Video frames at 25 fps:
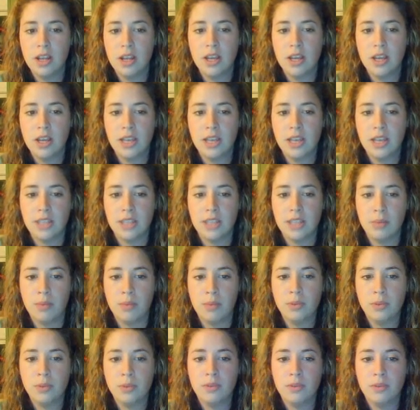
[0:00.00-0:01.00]

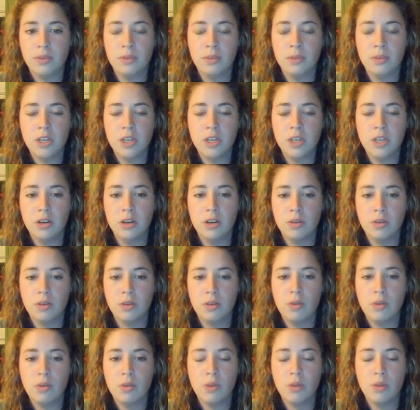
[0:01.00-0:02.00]
examples from the
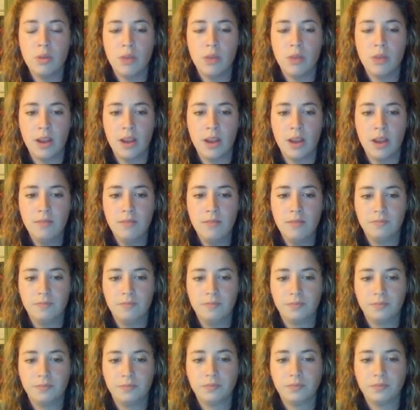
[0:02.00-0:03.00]
material we read.
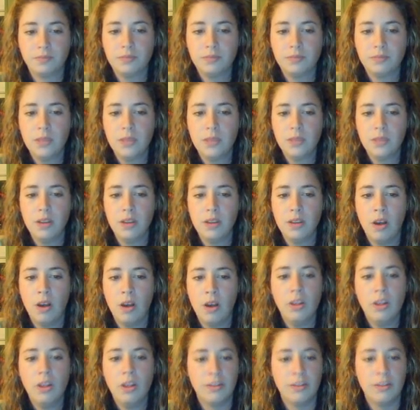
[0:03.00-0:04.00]

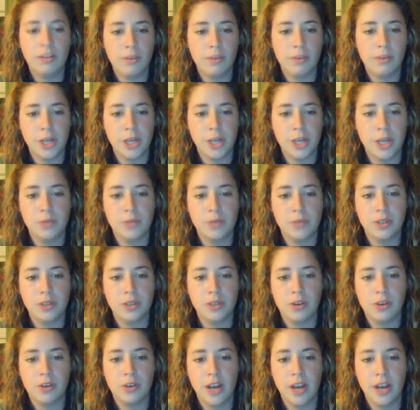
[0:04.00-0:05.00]
All information
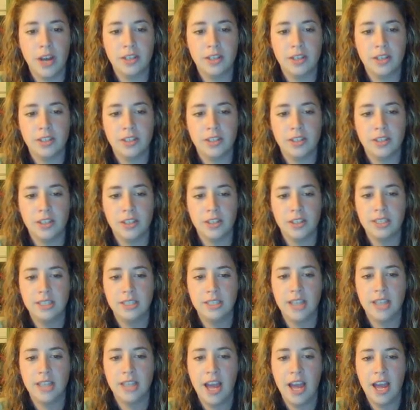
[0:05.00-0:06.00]
was correct. So this
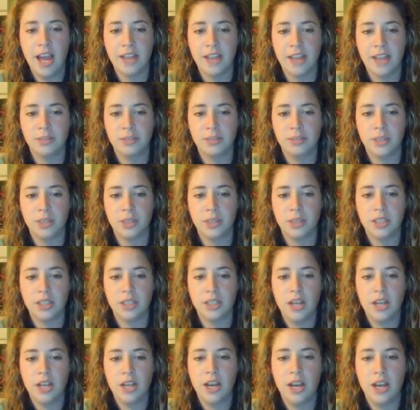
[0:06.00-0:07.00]
is the highest one.
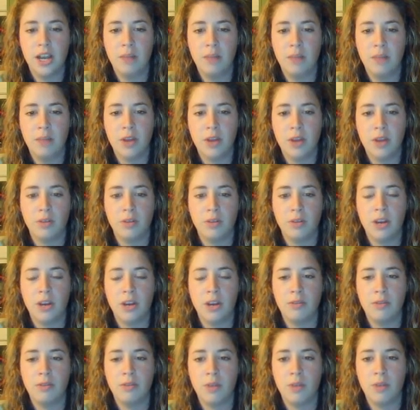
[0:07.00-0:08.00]
I'm not going to
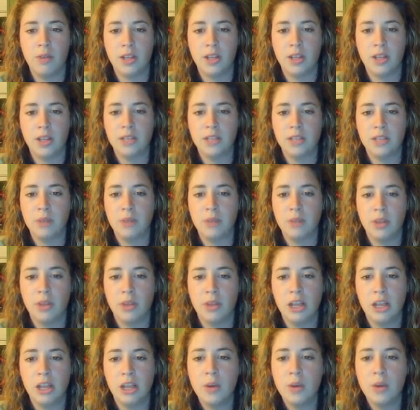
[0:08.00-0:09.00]
read every one of these, but on
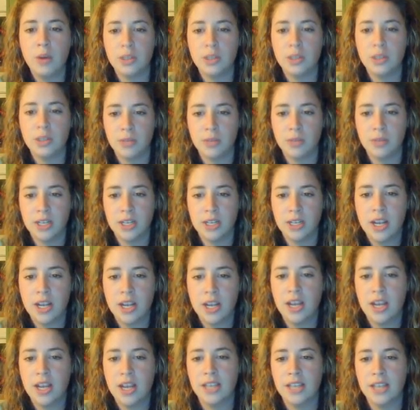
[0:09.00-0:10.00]
the lowest one
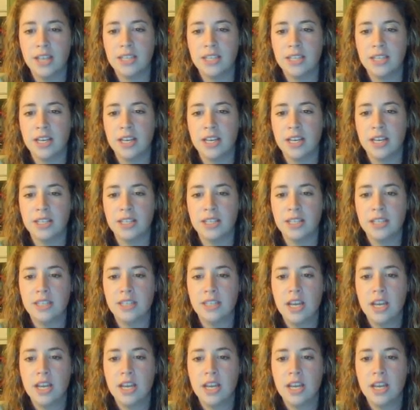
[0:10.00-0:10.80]
it says,